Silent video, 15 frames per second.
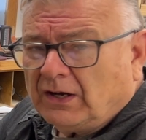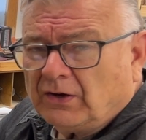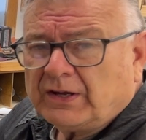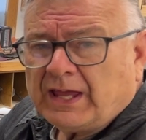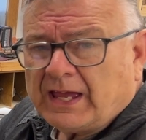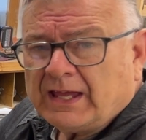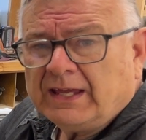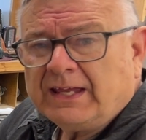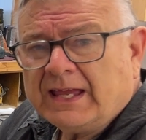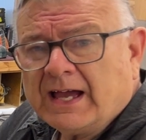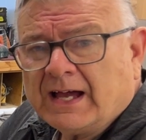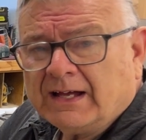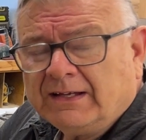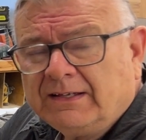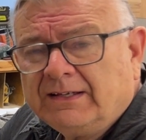okay,
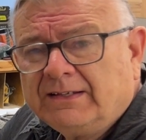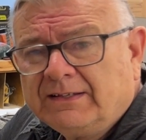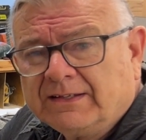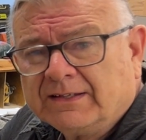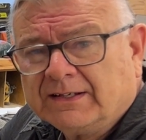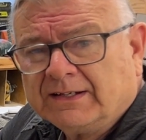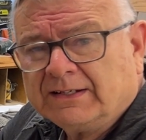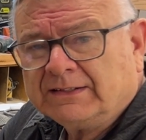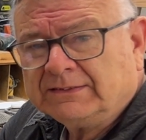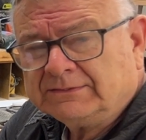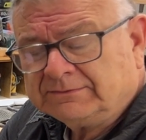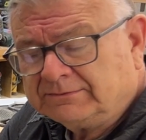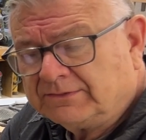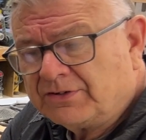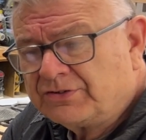yeah,
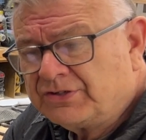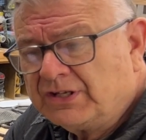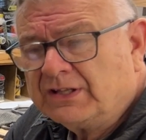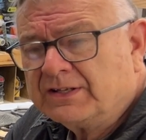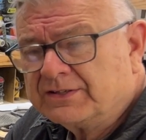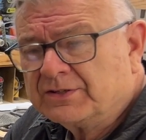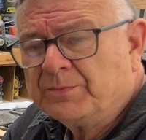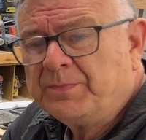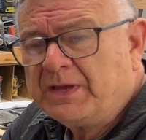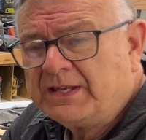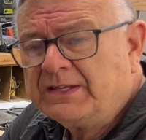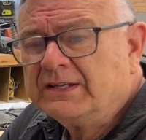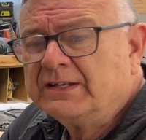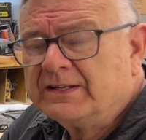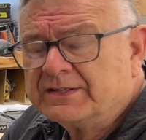Sheila's
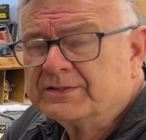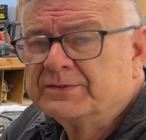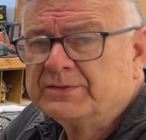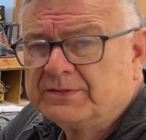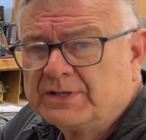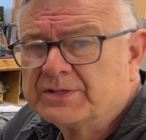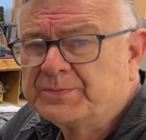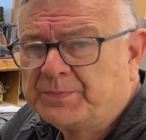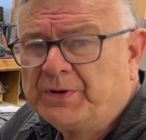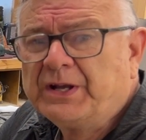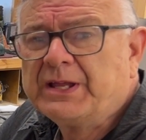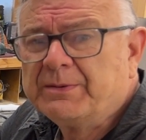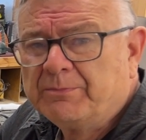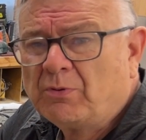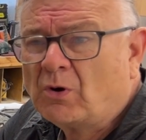opinion is
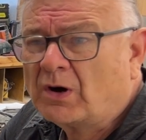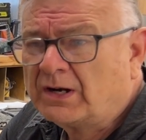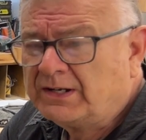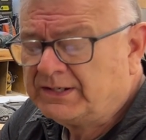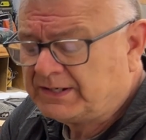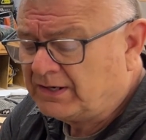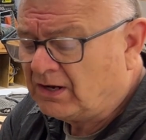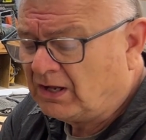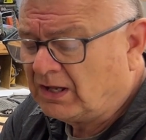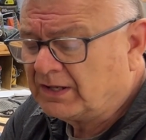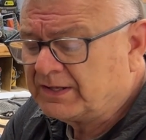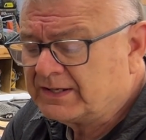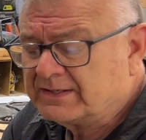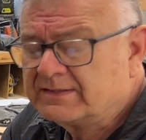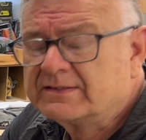pretty important in all
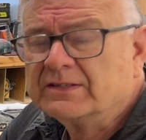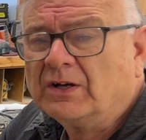of this.